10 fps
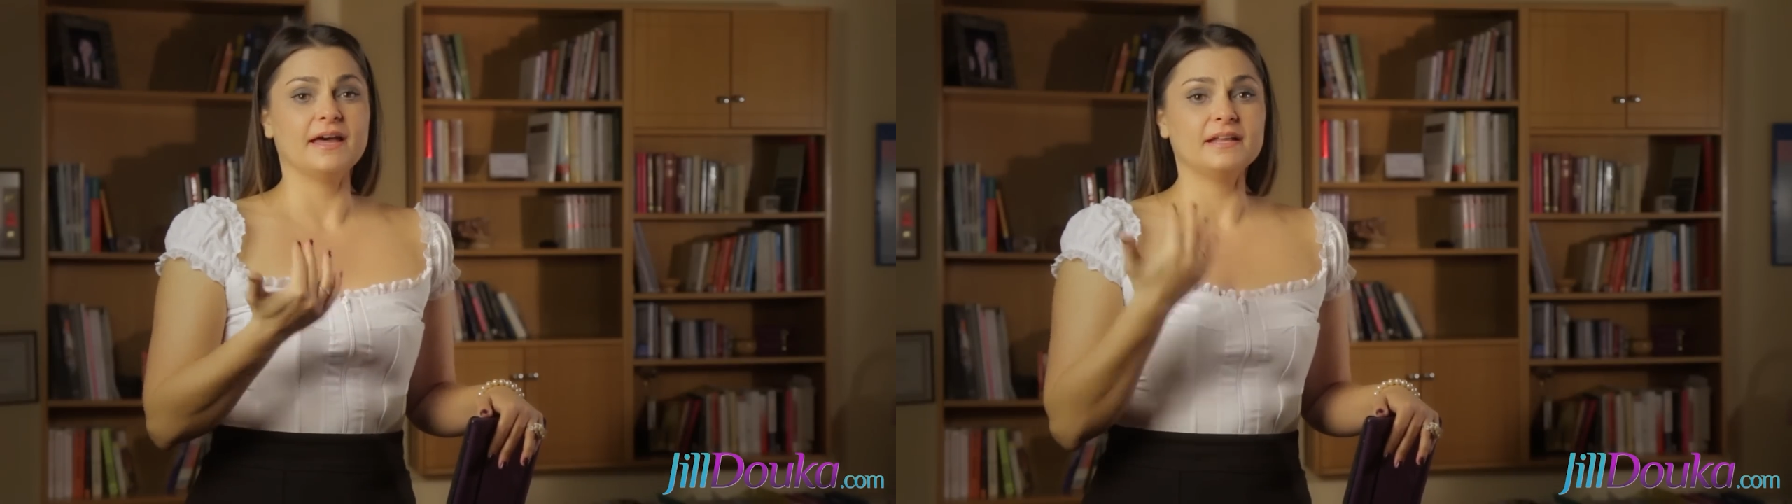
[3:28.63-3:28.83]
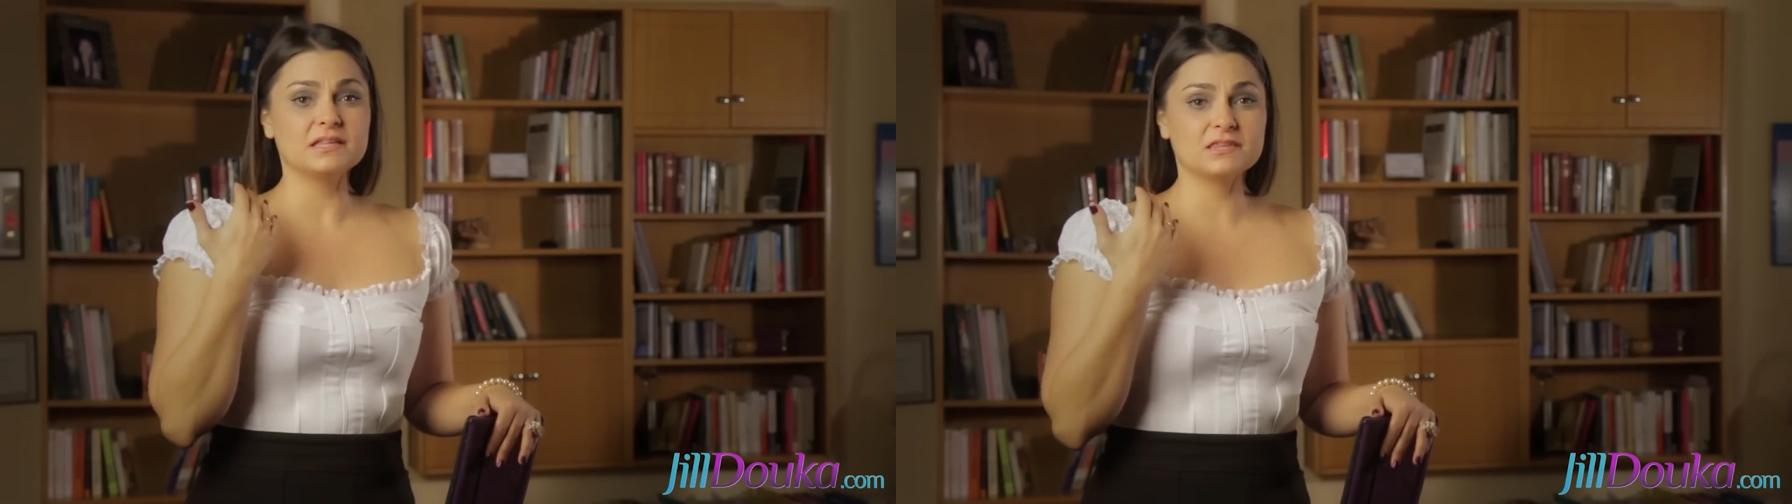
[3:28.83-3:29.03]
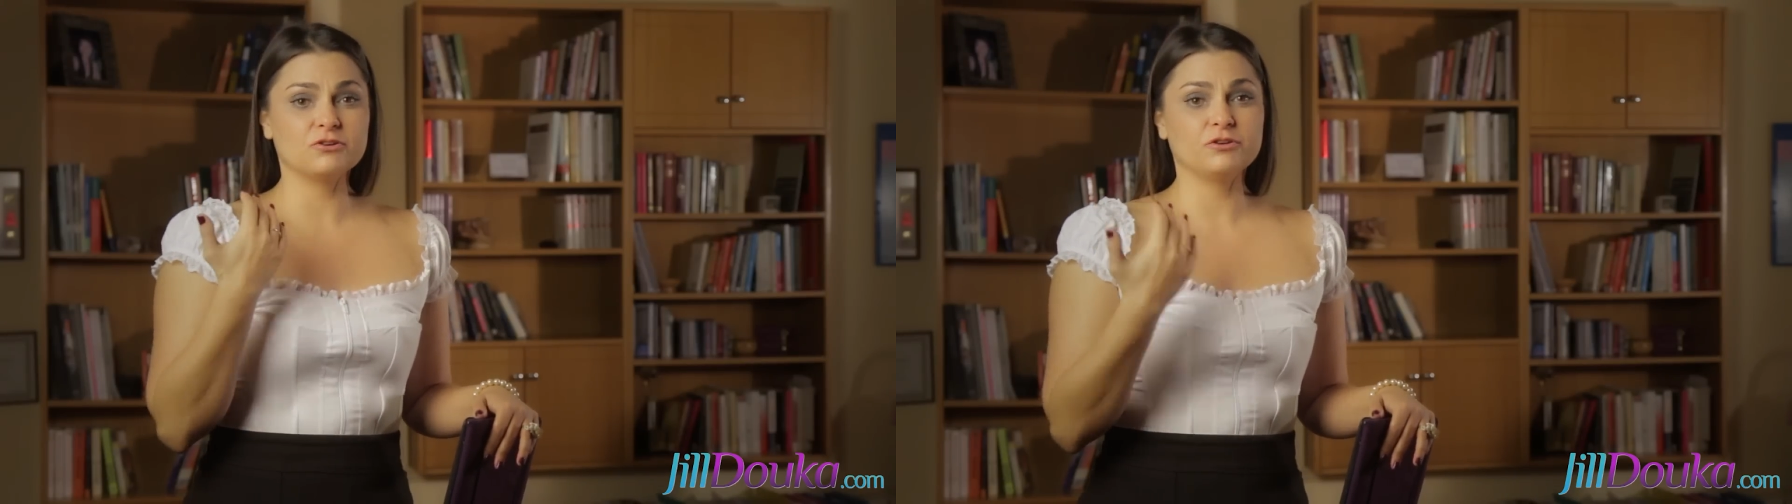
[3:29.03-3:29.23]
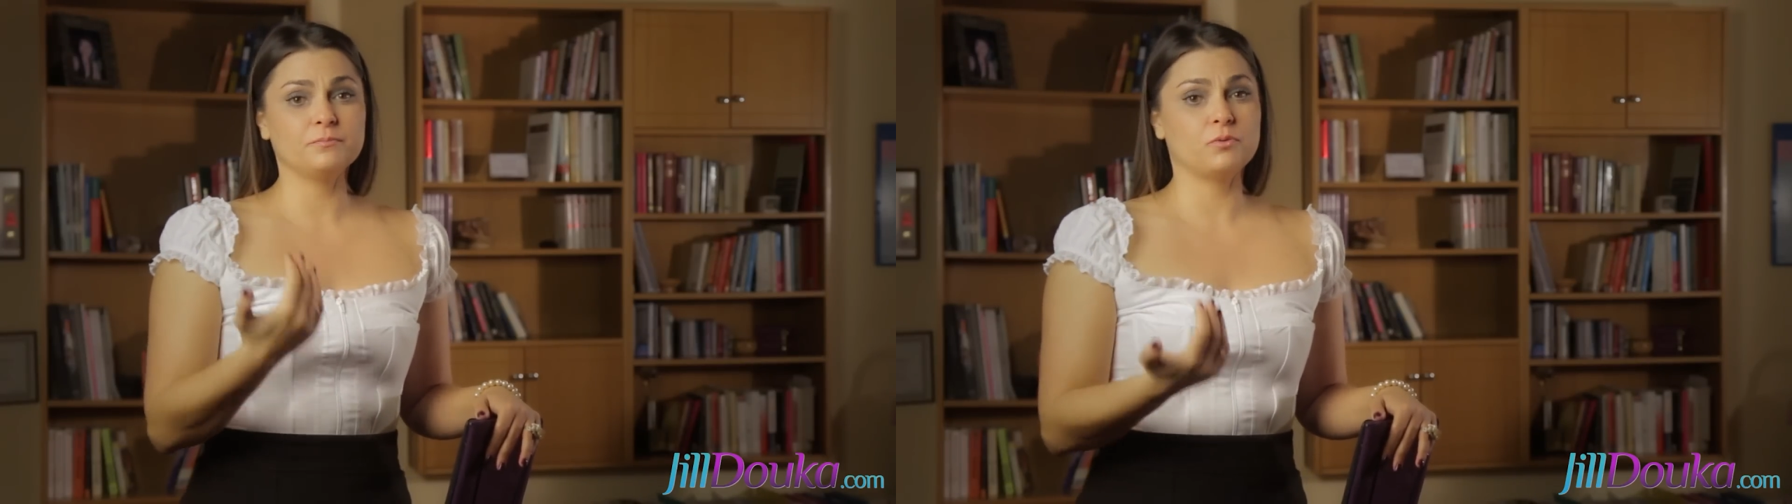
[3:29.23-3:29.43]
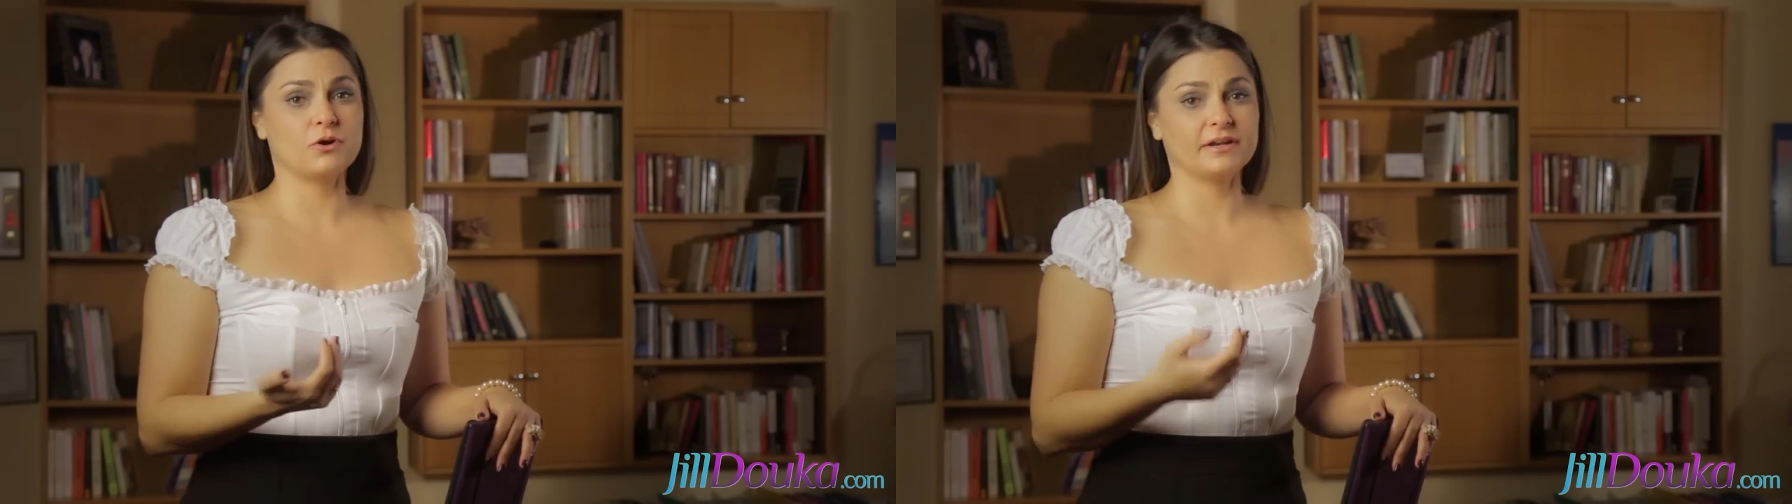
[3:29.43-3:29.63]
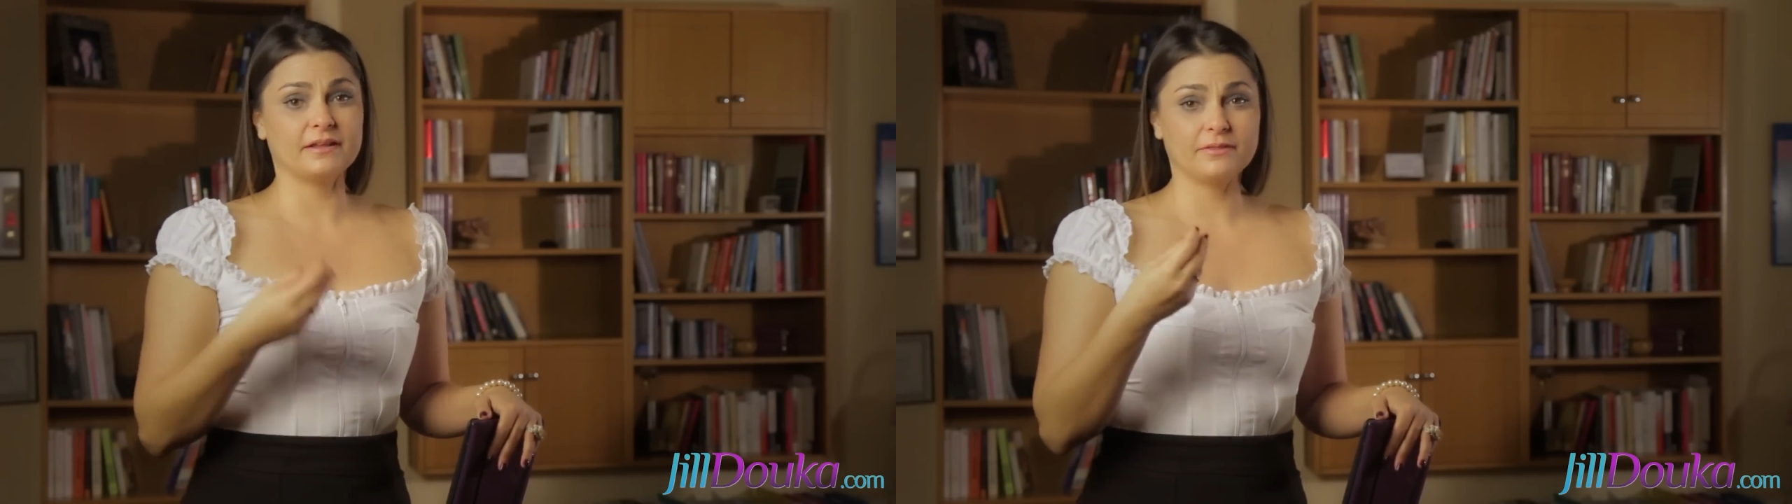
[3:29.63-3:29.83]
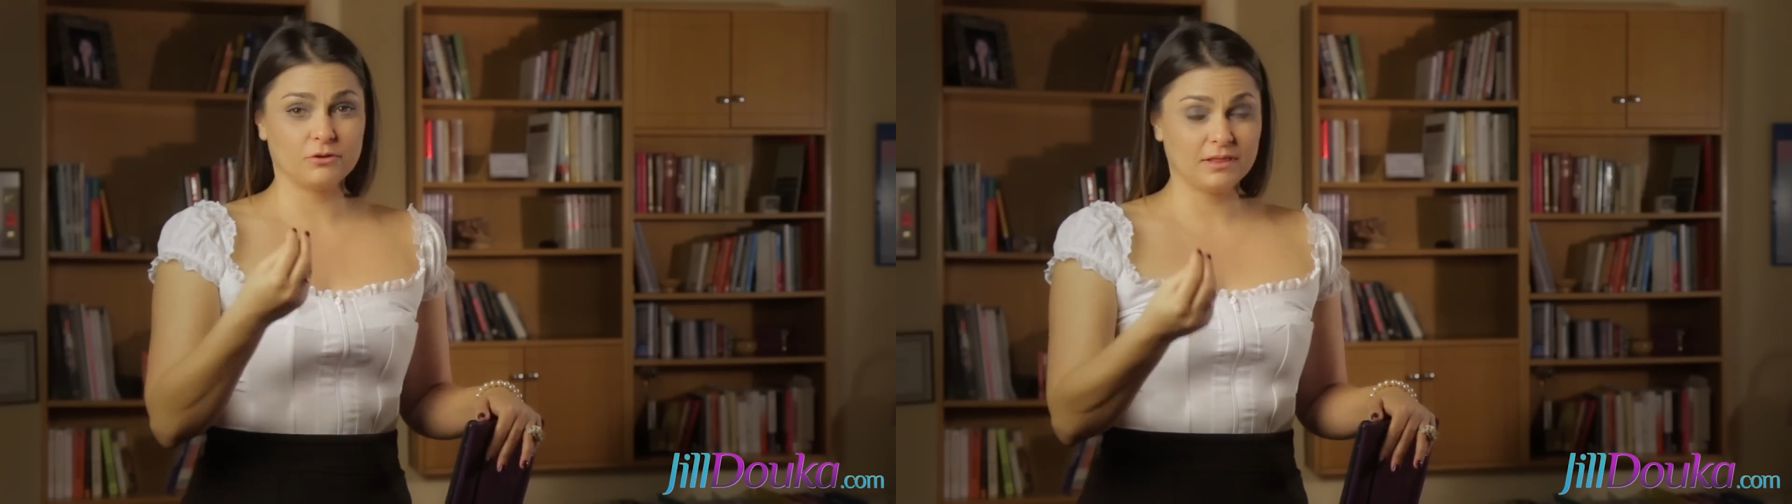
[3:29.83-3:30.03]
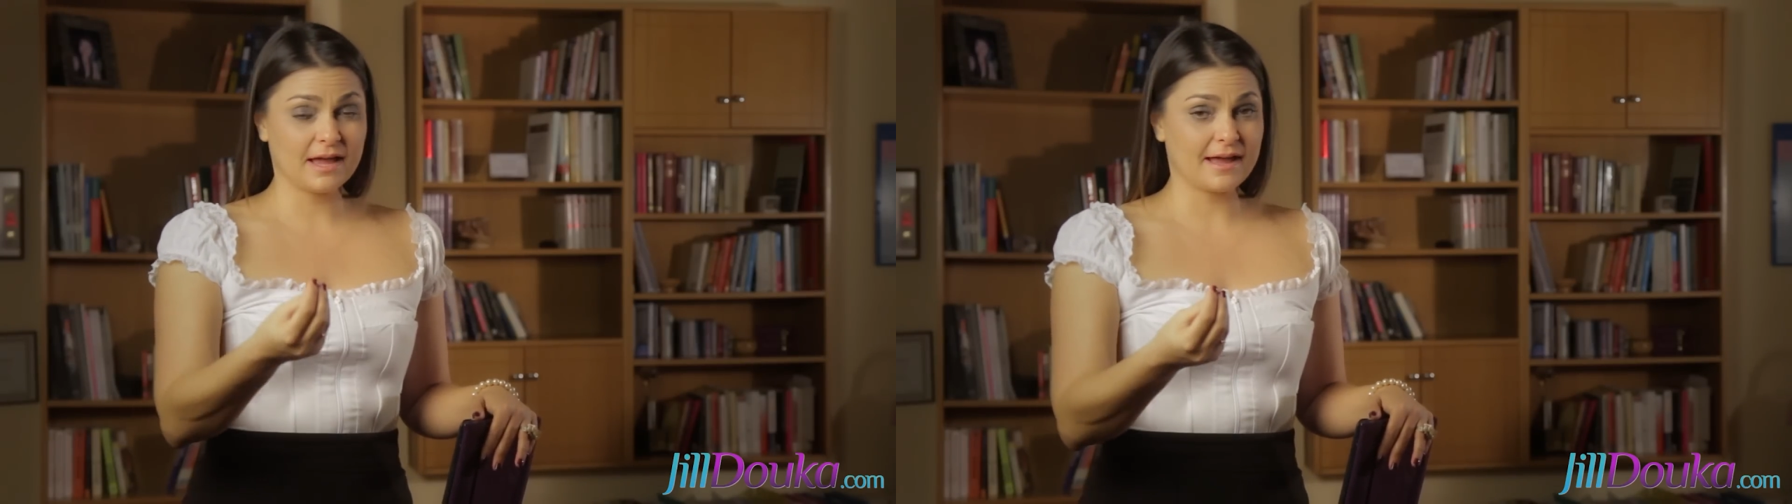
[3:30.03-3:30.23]
at a certain point in
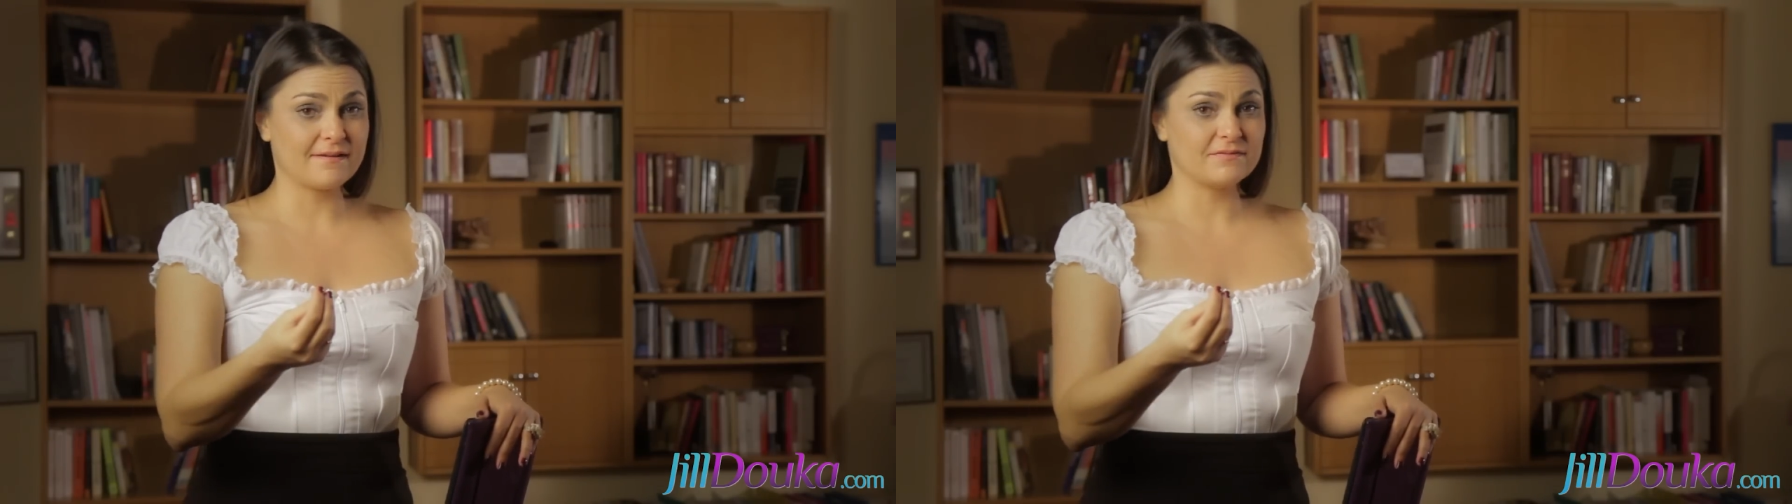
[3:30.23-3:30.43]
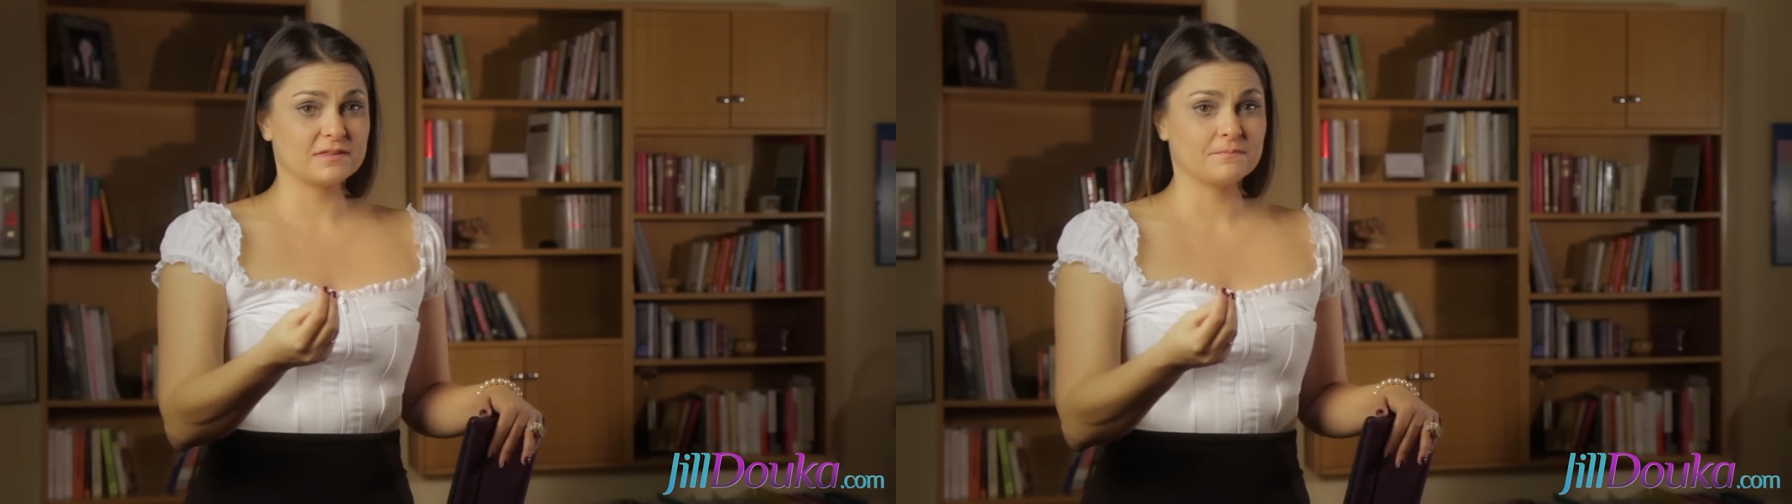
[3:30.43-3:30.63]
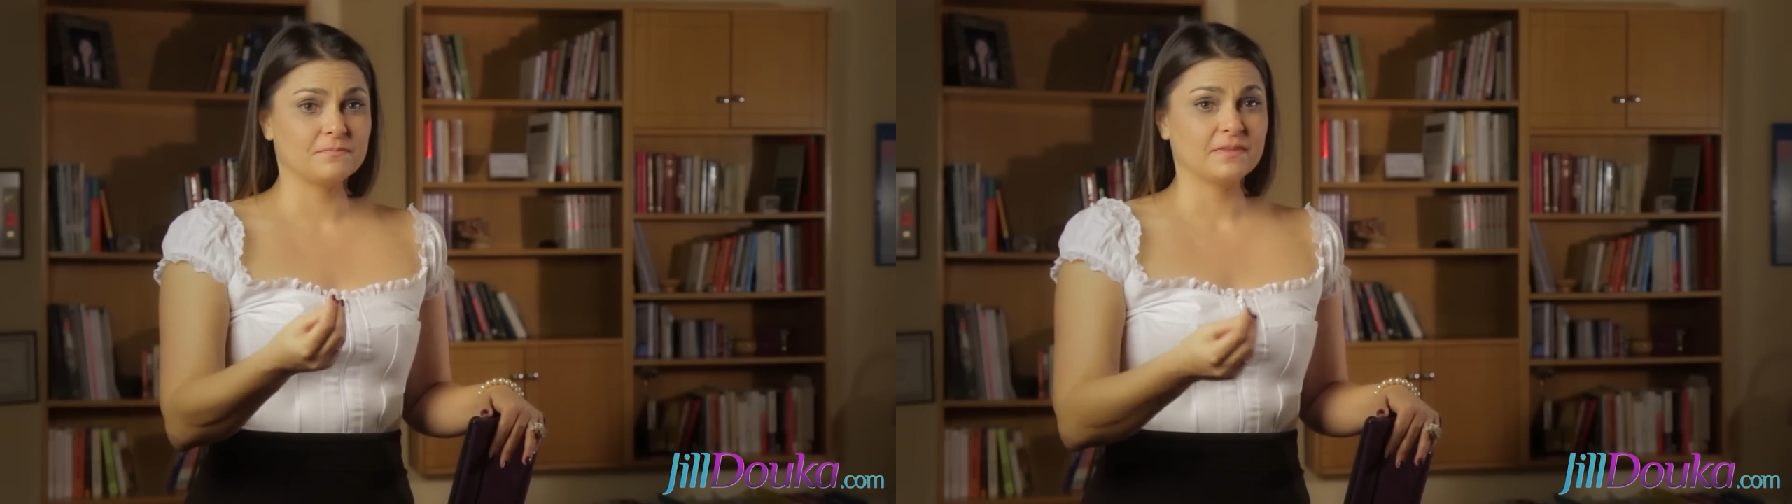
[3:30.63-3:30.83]
their lives.